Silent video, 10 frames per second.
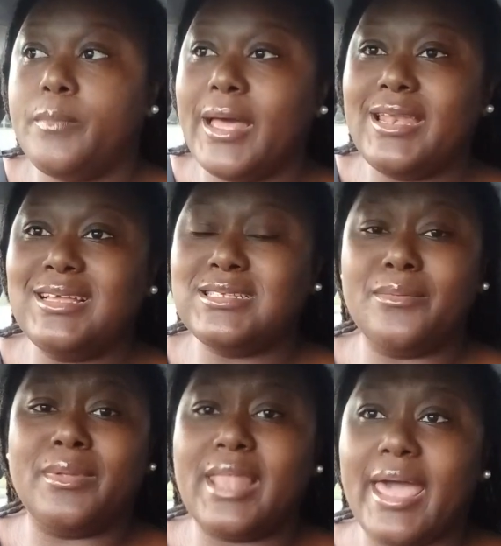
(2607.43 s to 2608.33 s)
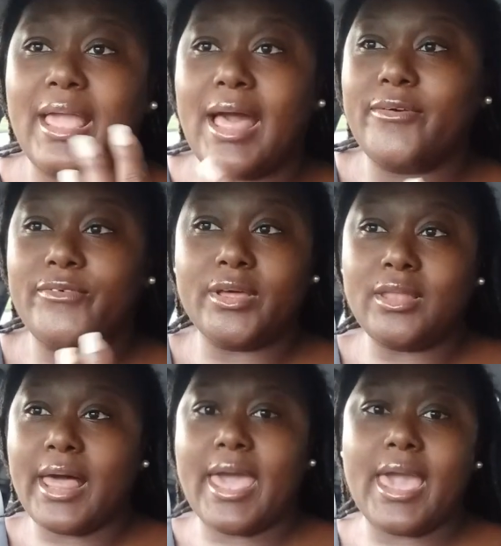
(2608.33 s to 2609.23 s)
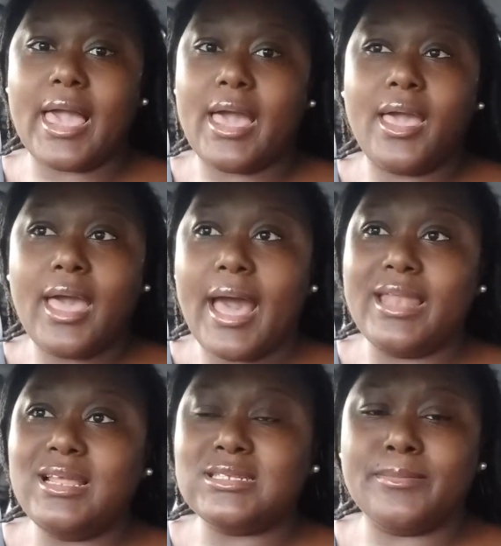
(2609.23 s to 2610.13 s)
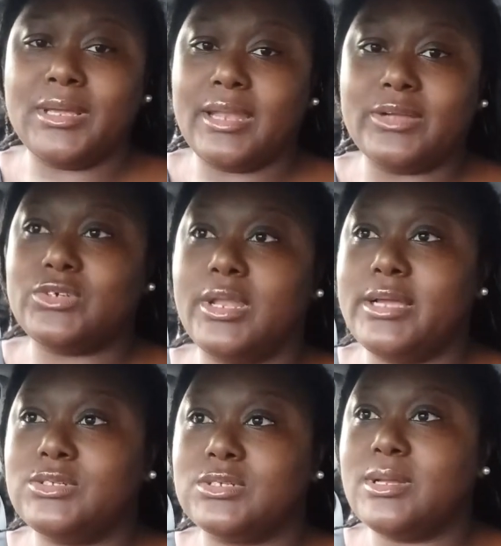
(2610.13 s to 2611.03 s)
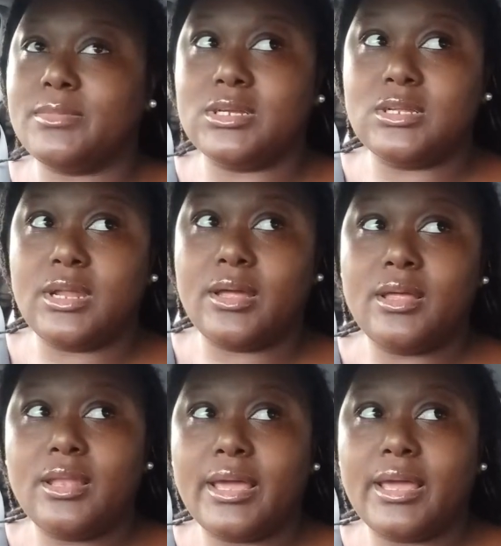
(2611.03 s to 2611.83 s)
I need some, like, I feel like I need some electrolytes or something.